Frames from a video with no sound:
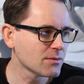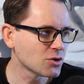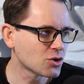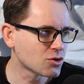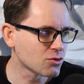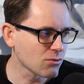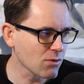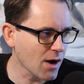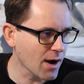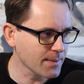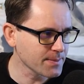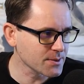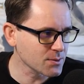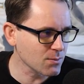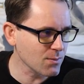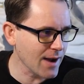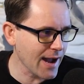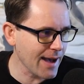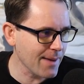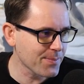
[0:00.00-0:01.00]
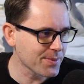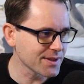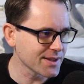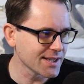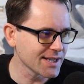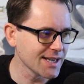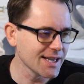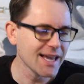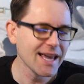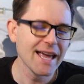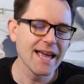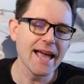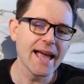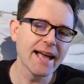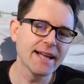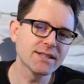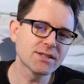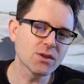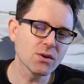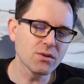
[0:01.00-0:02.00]
drops rapidly,
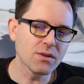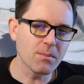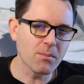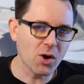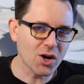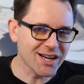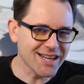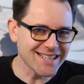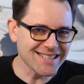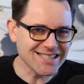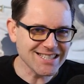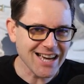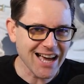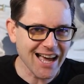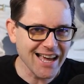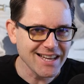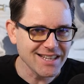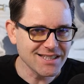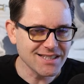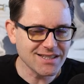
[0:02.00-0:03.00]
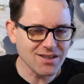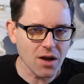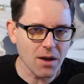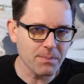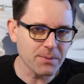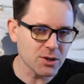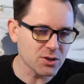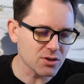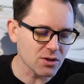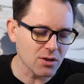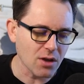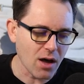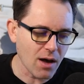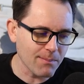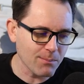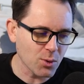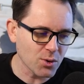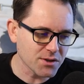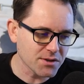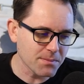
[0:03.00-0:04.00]
and so the market tightens up. There's a
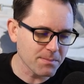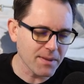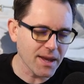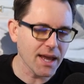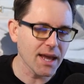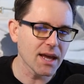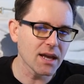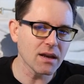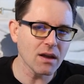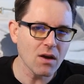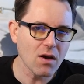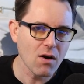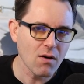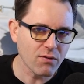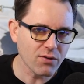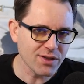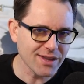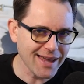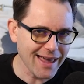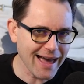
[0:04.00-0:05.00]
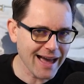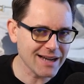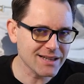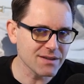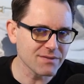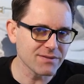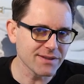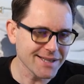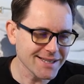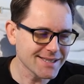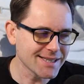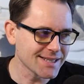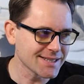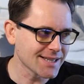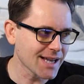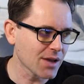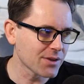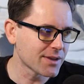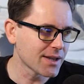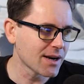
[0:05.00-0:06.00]
lot more demand for the active listings
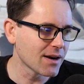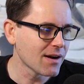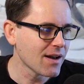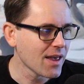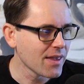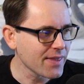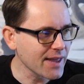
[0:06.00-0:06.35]
out there.